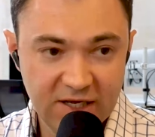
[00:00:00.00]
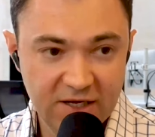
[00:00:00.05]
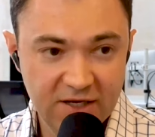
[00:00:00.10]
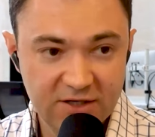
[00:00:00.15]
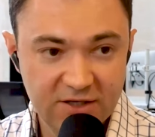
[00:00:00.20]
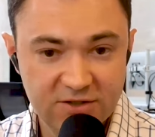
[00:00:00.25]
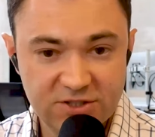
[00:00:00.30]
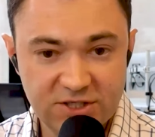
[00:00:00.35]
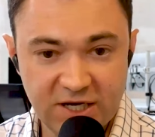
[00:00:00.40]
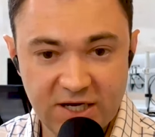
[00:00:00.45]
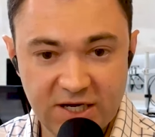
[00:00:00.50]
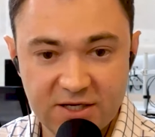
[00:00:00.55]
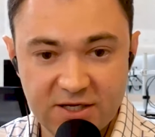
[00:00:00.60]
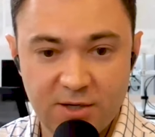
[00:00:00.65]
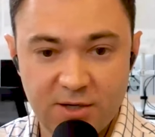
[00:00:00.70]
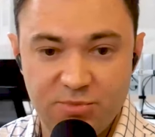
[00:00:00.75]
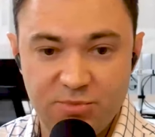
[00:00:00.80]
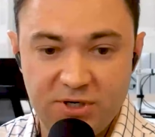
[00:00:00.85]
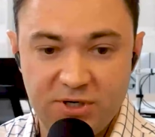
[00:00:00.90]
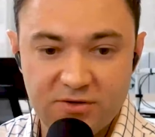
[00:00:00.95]
giant
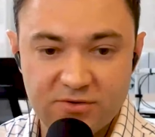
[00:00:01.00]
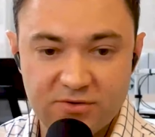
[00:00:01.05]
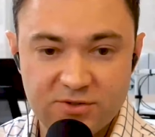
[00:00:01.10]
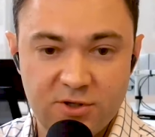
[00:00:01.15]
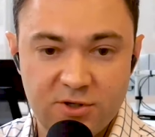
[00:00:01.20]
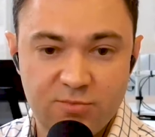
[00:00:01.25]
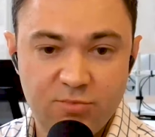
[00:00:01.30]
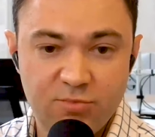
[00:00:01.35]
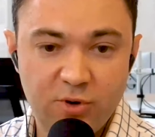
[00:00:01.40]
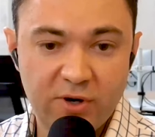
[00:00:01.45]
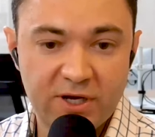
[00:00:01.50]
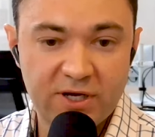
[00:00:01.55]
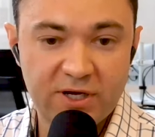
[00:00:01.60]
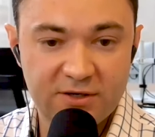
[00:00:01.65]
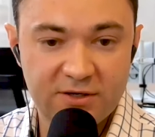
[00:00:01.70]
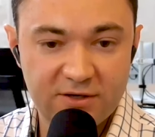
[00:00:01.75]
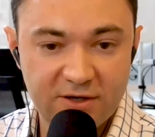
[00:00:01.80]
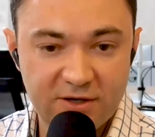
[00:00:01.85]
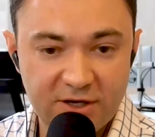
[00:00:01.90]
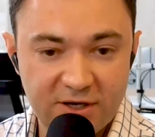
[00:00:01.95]
company, there's no
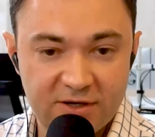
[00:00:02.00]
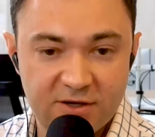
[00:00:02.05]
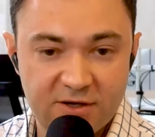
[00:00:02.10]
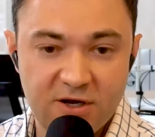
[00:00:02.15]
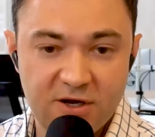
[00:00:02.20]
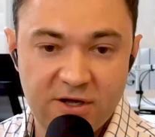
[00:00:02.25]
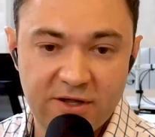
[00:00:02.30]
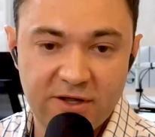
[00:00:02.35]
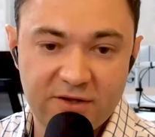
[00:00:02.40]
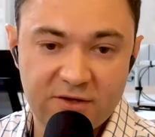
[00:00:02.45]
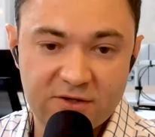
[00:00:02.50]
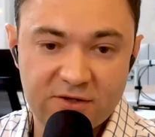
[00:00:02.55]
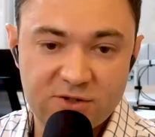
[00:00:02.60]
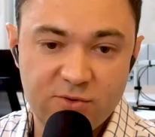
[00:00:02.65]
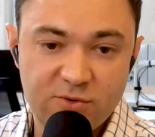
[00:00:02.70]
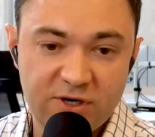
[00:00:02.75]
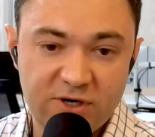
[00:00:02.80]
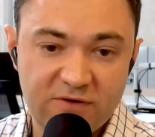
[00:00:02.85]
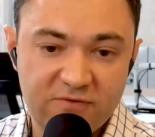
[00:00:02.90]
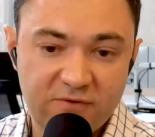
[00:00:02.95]
point in calling the
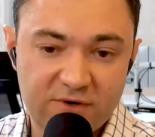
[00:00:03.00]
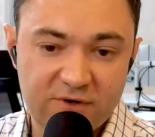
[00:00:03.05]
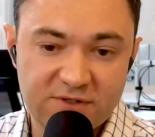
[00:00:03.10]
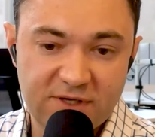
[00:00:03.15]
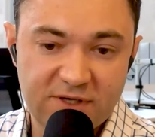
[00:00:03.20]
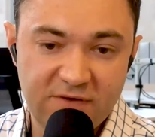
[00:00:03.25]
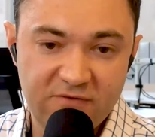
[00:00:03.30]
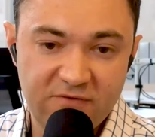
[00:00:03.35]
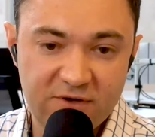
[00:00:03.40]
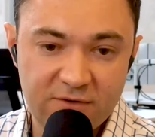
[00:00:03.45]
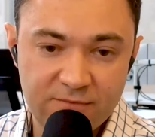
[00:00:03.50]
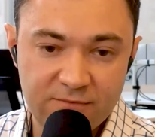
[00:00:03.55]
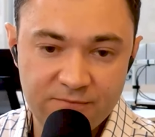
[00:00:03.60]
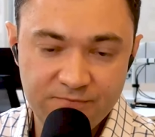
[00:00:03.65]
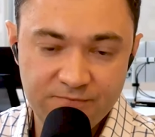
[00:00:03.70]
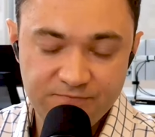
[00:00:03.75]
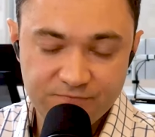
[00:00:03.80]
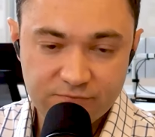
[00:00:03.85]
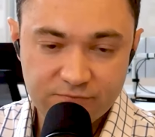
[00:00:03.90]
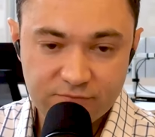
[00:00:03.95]
24/7
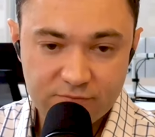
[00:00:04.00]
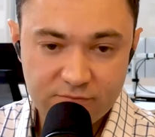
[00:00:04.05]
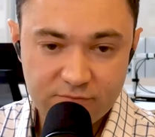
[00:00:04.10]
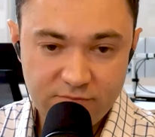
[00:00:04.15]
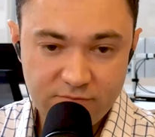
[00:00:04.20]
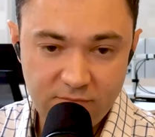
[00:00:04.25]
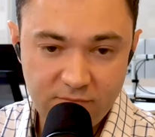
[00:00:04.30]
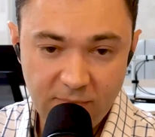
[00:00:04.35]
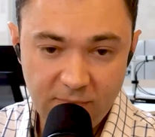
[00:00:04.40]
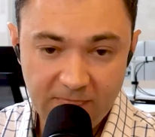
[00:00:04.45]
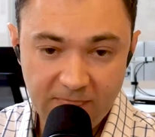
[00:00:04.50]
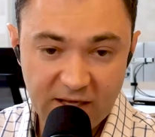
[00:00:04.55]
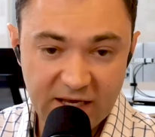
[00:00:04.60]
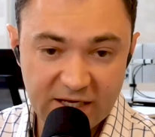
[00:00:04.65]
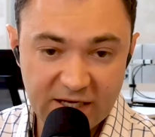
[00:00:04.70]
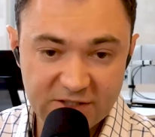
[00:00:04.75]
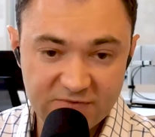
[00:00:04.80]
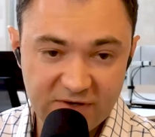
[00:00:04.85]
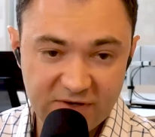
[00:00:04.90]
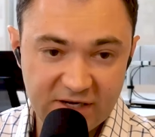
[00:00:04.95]

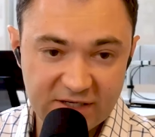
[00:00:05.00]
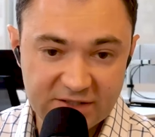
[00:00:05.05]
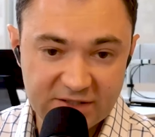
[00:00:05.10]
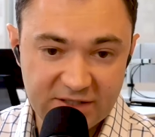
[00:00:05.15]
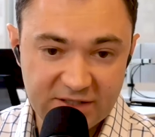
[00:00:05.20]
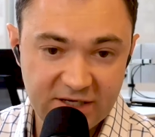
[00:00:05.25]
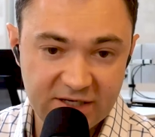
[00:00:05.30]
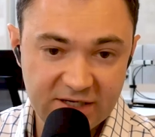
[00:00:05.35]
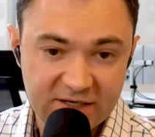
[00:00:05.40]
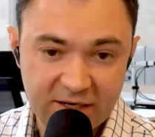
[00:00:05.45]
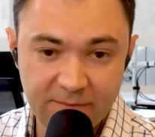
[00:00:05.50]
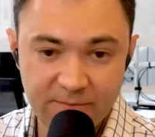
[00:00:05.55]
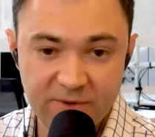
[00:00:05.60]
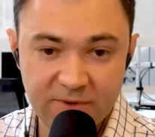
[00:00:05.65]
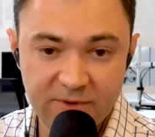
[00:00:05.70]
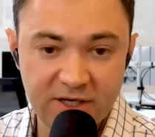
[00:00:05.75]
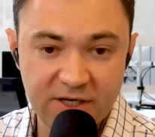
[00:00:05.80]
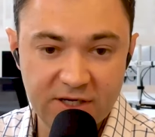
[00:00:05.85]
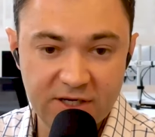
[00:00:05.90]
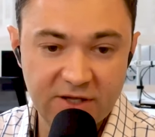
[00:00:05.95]
HVAC
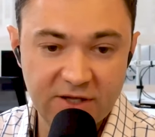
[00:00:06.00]
company.